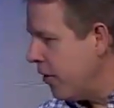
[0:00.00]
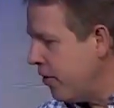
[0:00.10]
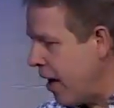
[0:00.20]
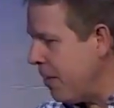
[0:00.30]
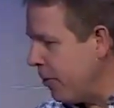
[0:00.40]

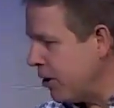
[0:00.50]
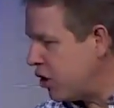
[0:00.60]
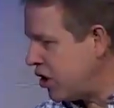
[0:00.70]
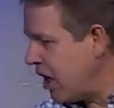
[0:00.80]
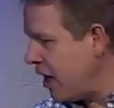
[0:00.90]
they may
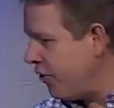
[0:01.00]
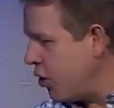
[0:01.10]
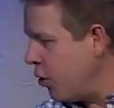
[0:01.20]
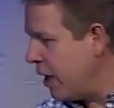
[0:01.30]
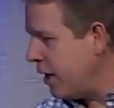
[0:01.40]
receive
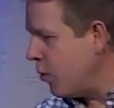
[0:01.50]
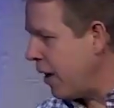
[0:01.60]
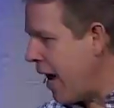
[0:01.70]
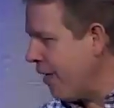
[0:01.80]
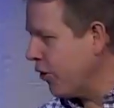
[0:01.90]
you into an
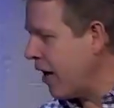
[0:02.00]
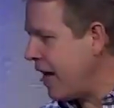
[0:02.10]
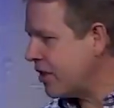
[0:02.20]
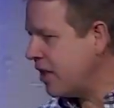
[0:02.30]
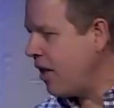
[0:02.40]

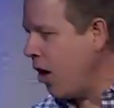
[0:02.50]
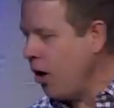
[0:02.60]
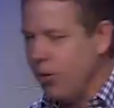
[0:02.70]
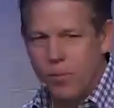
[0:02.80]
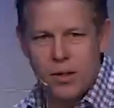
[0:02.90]
everlasting
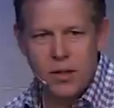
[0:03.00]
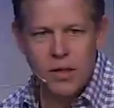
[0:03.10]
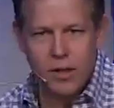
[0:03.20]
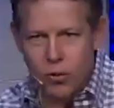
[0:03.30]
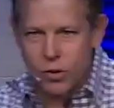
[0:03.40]
home.
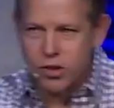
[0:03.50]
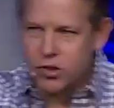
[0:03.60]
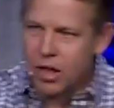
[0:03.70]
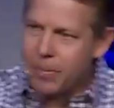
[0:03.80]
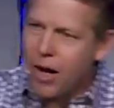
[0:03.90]
In other words,
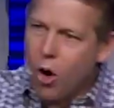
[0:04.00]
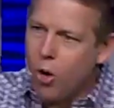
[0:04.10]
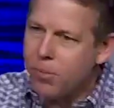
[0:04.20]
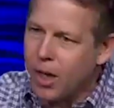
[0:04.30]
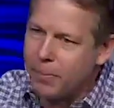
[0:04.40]
there's going to be a
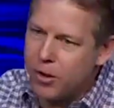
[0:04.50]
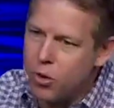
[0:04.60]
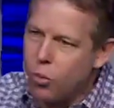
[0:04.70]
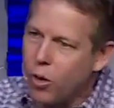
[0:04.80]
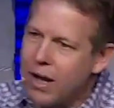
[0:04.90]
homecoming.
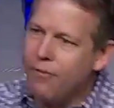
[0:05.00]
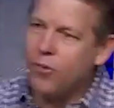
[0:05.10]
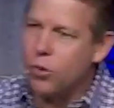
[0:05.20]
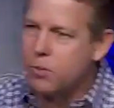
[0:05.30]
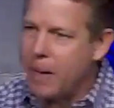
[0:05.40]
You will
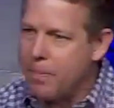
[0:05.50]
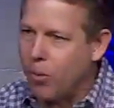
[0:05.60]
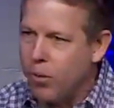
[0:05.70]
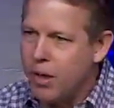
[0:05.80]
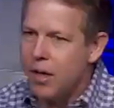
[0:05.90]
influence
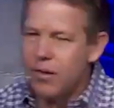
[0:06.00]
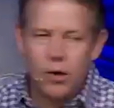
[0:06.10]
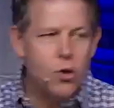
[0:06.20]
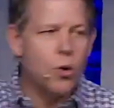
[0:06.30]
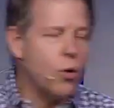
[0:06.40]
people that
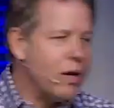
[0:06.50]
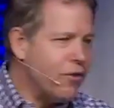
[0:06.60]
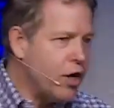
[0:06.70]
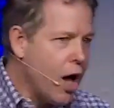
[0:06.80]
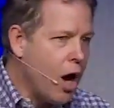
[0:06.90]
you don't
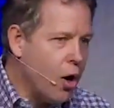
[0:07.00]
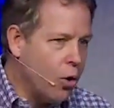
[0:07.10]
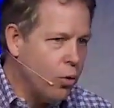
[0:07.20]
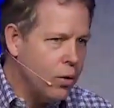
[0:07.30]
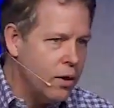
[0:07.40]
even
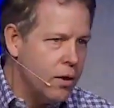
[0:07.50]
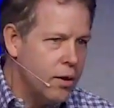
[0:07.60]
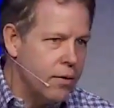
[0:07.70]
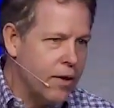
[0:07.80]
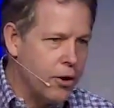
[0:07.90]
know
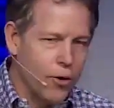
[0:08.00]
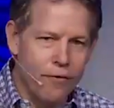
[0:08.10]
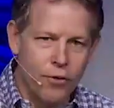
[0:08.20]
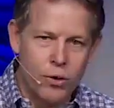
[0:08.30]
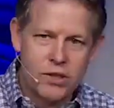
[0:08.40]
that you're
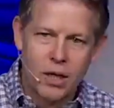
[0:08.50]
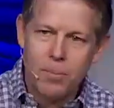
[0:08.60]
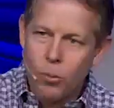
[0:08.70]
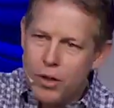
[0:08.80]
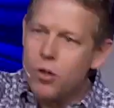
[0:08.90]
influencing them.
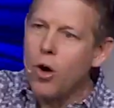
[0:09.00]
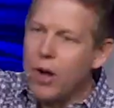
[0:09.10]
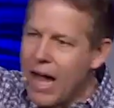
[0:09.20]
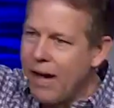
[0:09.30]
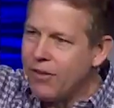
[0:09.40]
But when you go
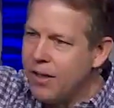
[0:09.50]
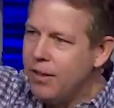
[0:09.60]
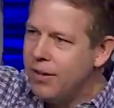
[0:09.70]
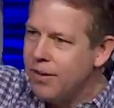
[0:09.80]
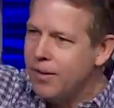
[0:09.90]
to
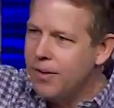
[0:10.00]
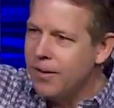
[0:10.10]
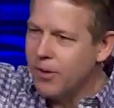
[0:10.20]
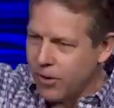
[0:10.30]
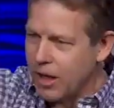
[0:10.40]
heaven,
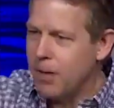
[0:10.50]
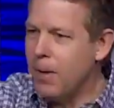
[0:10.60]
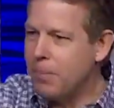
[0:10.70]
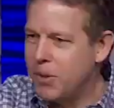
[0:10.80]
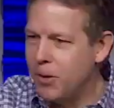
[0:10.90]
they're going to come
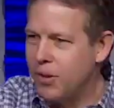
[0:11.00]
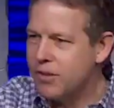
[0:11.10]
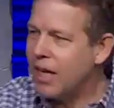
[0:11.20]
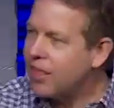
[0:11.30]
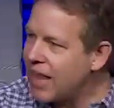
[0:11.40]
up to you and
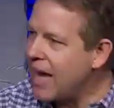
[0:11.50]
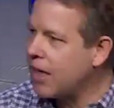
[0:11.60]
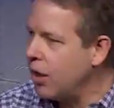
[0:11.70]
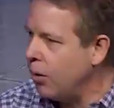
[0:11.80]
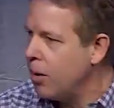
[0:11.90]
say, Thank
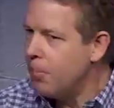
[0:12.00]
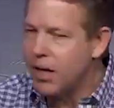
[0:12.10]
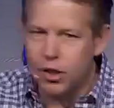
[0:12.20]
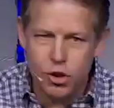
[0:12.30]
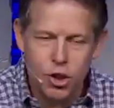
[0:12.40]
you,
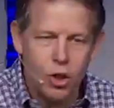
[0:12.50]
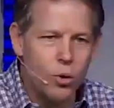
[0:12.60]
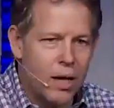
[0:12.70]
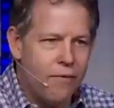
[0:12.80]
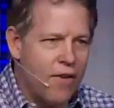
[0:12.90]
because you
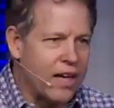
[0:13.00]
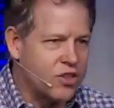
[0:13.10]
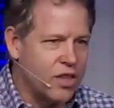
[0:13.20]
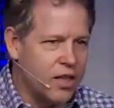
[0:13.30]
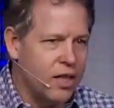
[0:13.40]

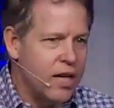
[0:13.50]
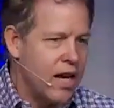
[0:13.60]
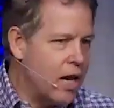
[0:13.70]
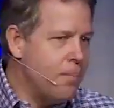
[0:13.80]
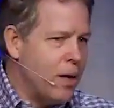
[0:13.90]
invested
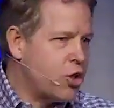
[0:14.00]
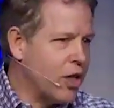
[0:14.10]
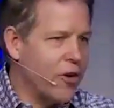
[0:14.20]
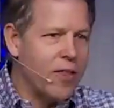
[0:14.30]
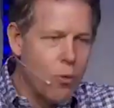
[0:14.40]
in a
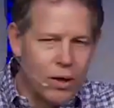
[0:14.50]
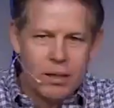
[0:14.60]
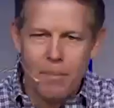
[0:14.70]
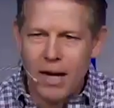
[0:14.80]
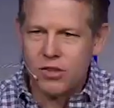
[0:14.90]
missionary that went to
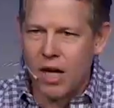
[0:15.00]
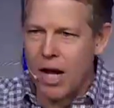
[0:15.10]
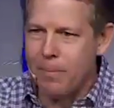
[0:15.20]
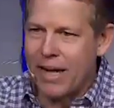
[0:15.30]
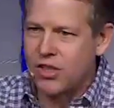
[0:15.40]

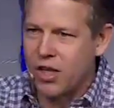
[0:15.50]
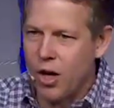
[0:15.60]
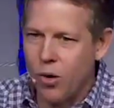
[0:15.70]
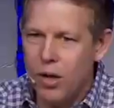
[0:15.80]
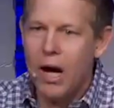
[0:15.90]
Mazatlan,
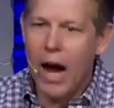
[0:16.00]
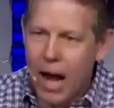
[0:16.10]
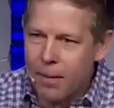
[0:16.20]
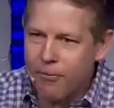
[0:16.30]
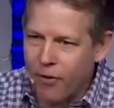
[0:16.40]
Mexico.
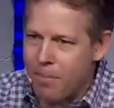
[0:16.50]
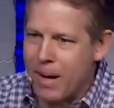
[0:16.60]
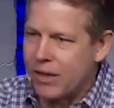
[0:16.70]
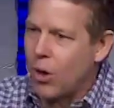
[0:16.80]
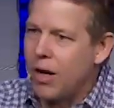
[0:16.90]
I'm from
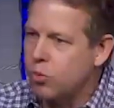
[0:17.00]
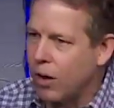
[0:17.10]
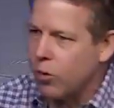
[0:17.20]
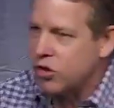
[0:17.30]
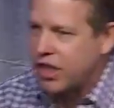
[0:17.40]
Mexico. I was one
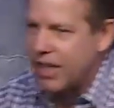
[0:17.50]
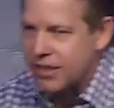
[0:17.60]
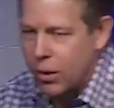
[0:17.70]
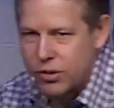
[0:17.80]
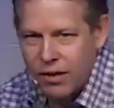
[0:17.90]
of those kids
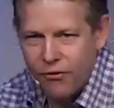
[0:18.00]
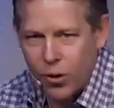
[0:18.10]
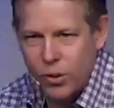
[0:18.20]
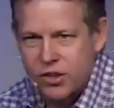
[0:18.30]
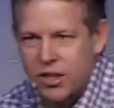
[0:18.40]
that was
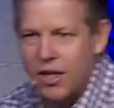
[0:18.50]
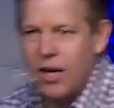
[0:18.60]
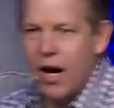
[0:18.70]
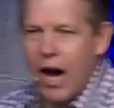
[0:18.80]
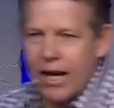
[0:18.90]
influenced.
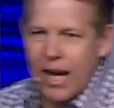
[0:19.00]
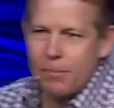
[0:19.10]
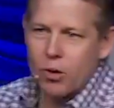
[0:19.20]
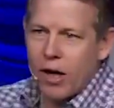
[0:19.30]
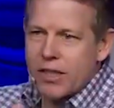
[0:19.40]
I came
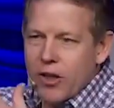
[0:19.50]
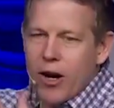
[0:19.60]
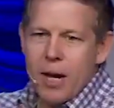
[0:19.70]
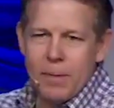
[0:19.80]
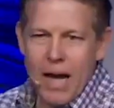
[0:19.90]
to Christ. Here
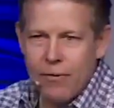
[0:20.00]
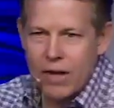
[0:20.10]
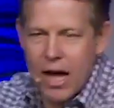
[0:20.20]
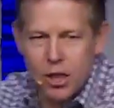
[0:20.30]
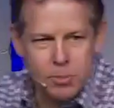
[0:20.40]
I am in heaven,
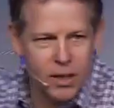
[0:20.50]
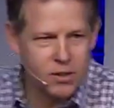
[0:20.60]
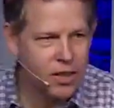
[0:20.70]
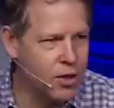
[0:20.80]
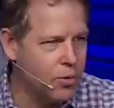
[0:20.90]
and it's because
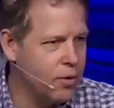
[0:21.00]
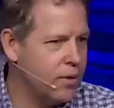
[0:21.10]
of you.